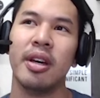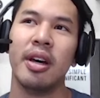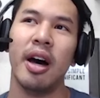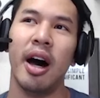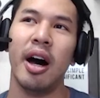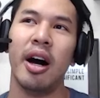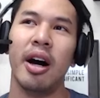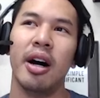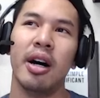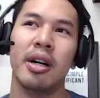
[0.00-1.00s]

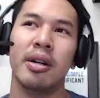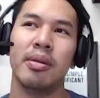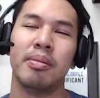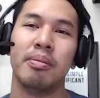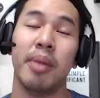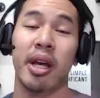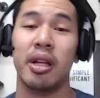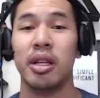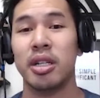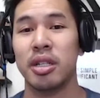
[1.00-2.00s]
uh, make a
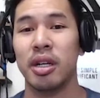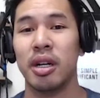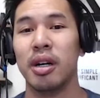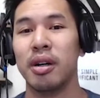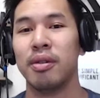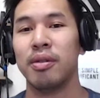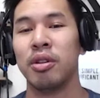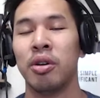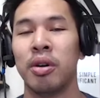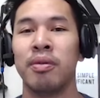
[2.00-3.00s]
list of you
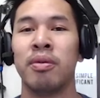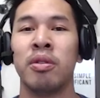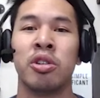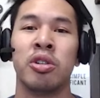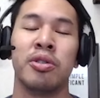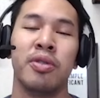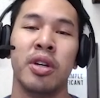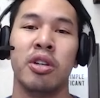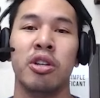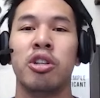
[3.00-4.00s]
know influencers
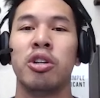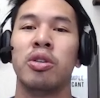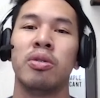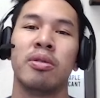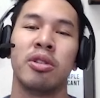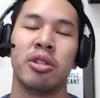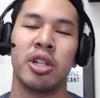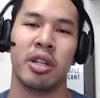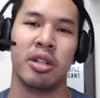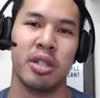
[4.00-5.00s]
via youtube so
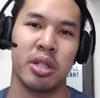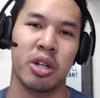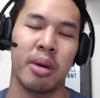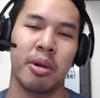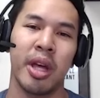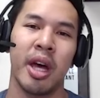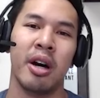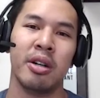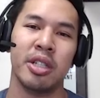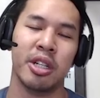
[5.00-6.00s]
check their subscriber
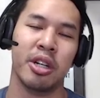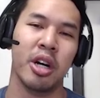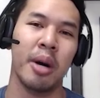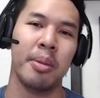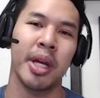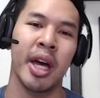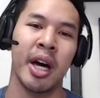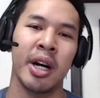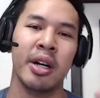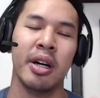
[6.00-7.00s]
count check their comment
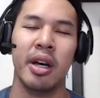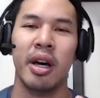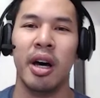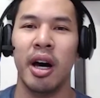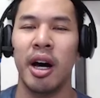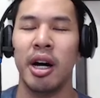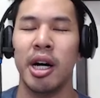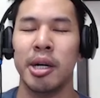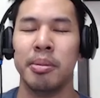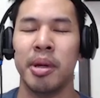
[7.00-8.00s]
count
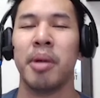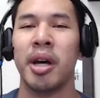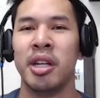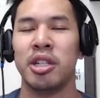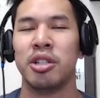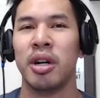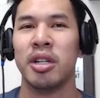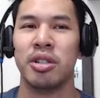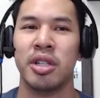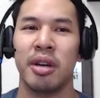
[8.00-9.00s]
um, in my niche, right?
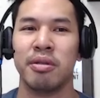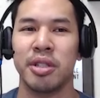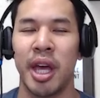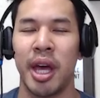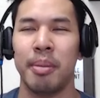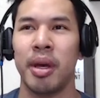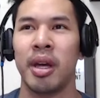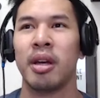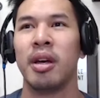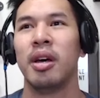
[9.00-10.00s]
So say if it was
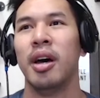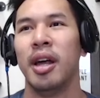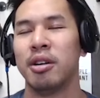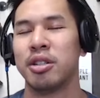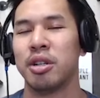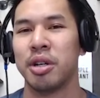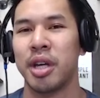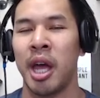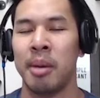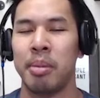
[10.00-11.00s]
camping, and I saw a
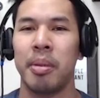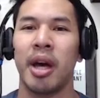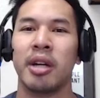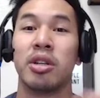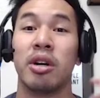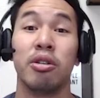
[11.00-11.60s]
camping bag. So I would